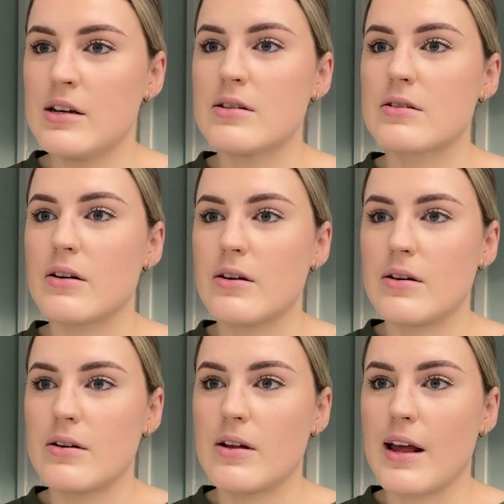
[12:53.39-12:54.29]

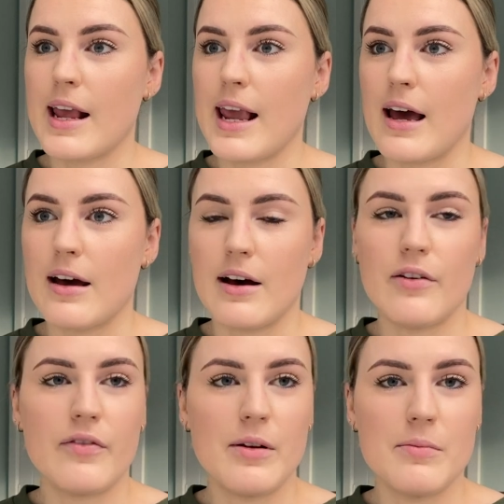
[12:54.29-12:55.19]
so yeah, I'll
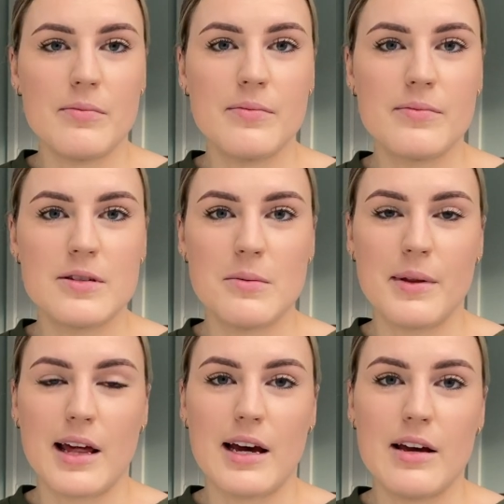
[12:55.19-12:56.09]
film some of
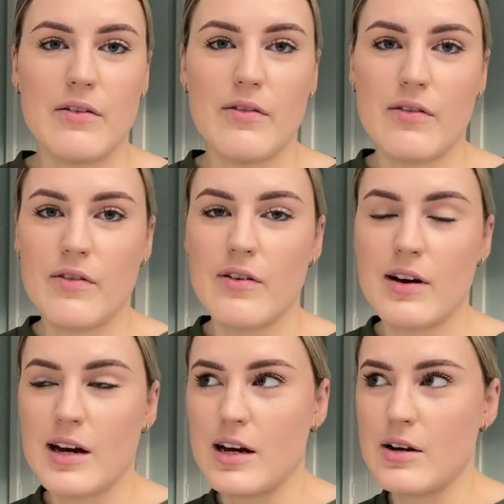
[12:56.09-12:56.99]
that if
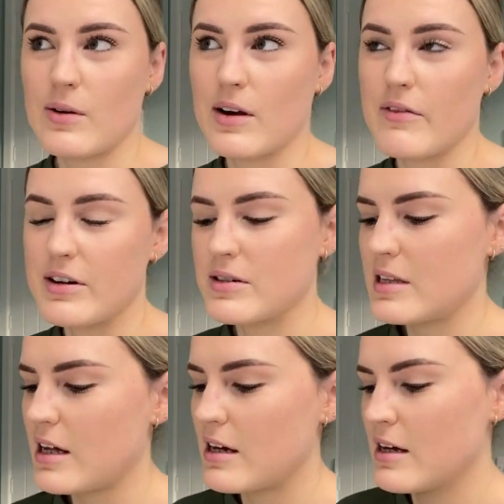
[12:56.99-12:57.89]
I do get round to
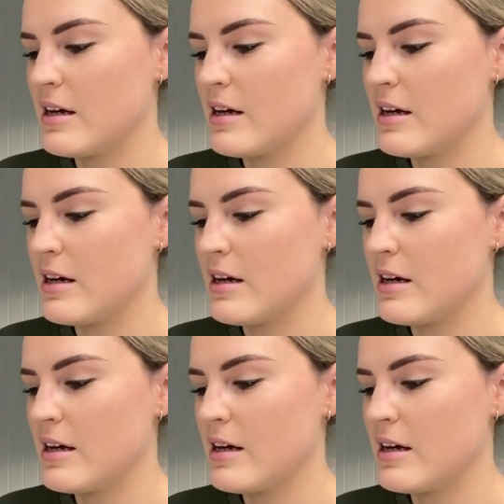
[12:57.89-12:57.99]
that.